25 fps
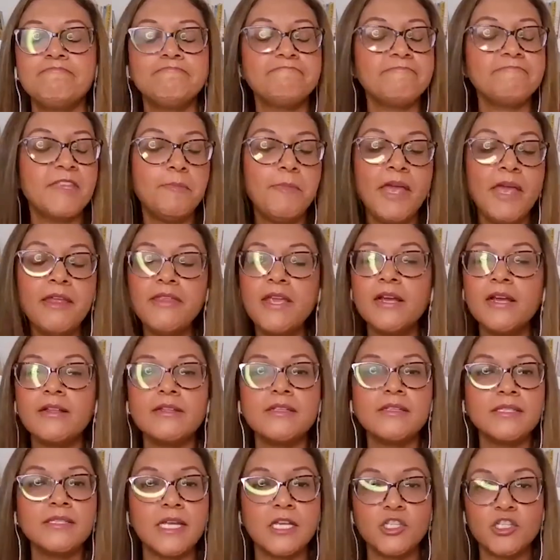depending on the
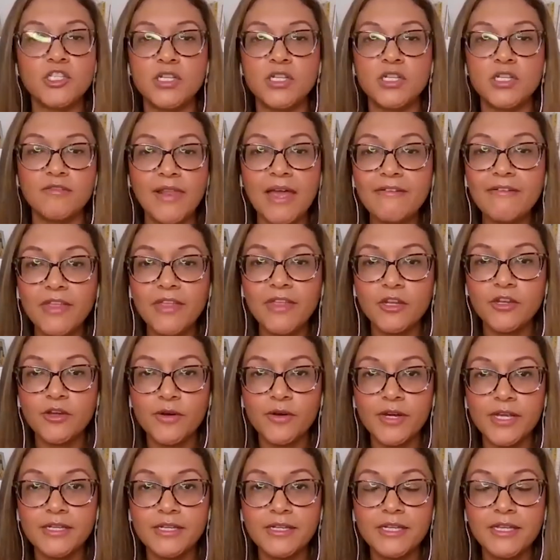station of life that
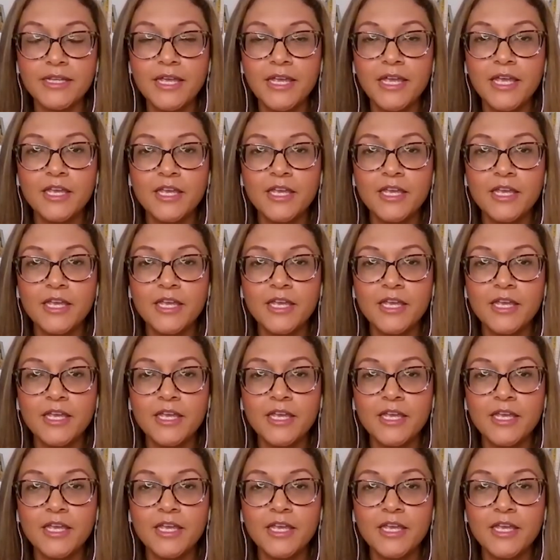you're in.